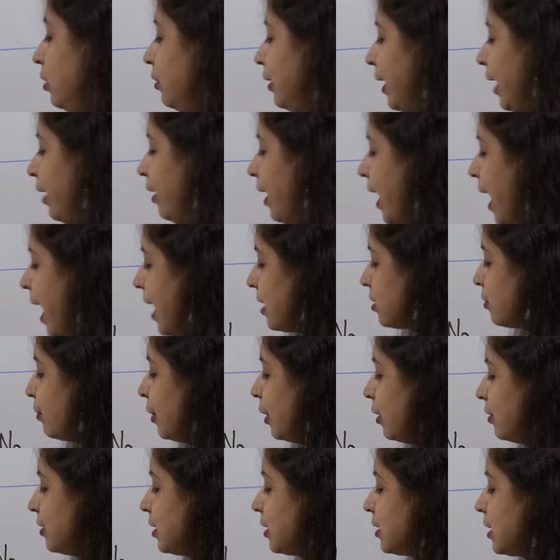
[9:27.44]
Then as
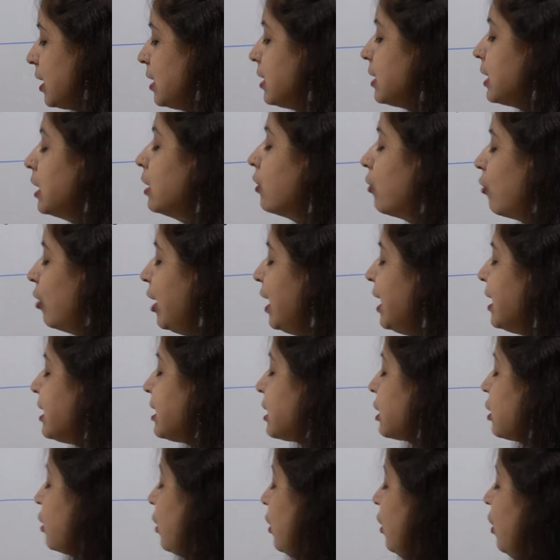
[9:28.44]
my resistance
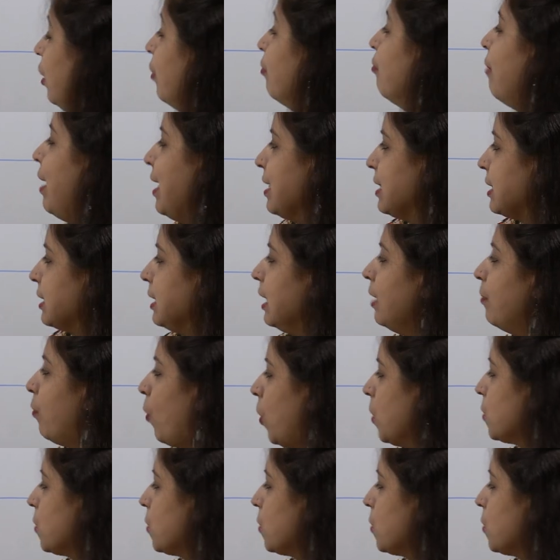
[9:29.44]
increased, my slip